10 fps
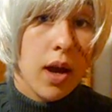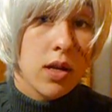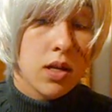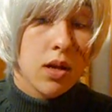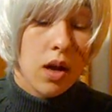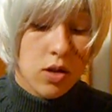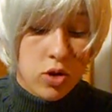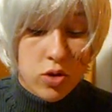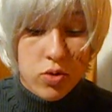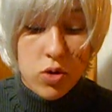a Stein
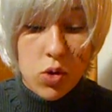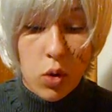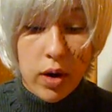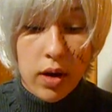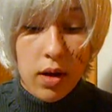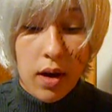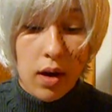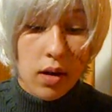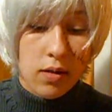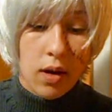screw tutorial
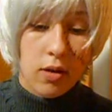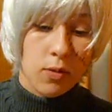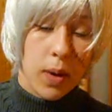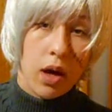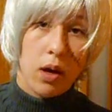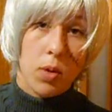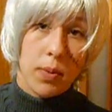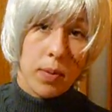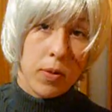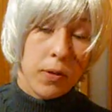as asked by a couple of
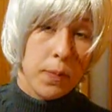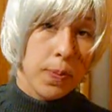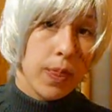people.